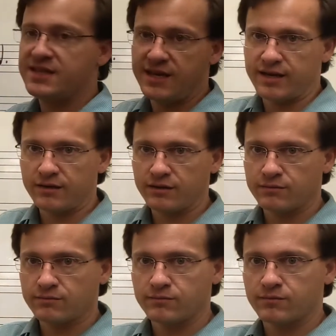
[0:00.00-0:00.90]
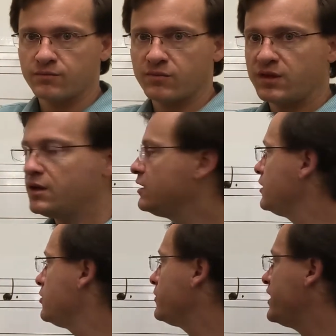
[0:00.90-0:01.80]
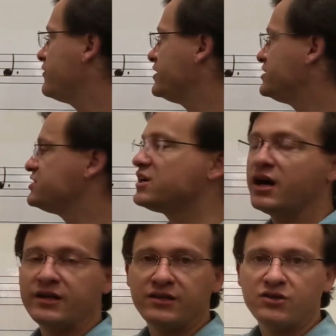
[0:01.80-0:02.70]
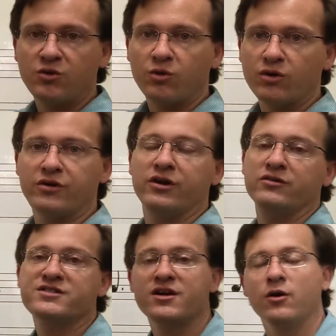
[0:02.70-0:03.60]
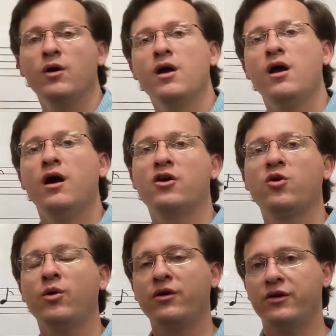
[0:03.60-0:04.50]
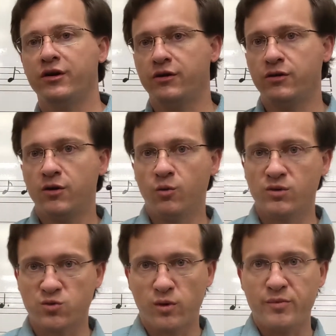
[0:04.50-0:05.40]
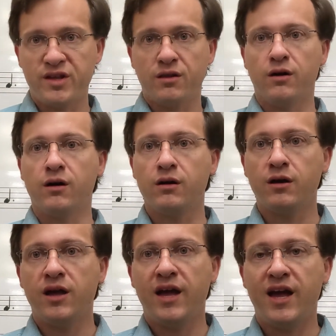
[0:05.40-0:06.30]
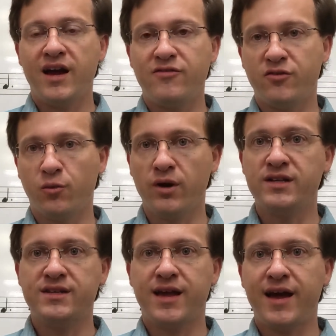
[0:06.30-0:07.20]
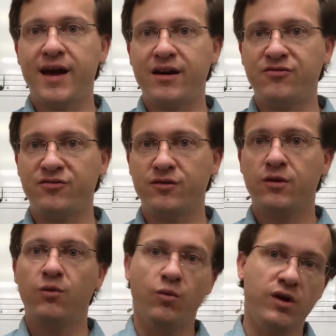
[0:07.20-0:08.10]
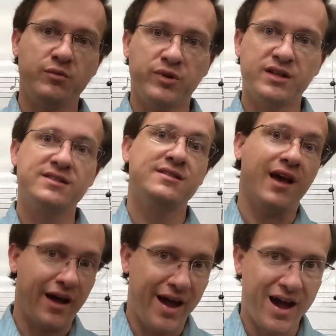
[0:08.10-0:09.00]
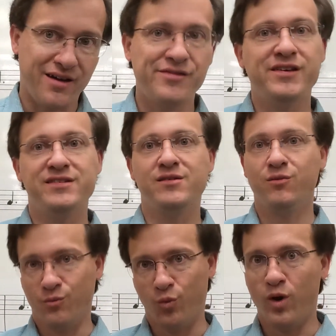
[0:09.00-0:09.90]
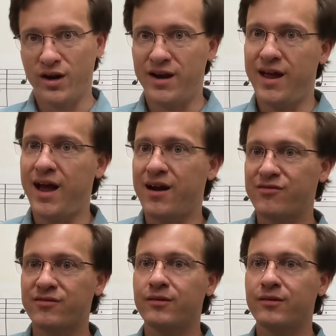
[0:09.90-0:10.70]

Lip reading: the and. Here we have a dotted quarter note. So a quarter note was 1 beat long. Half of 1 is a half. 1 plus a half is 1 1/2.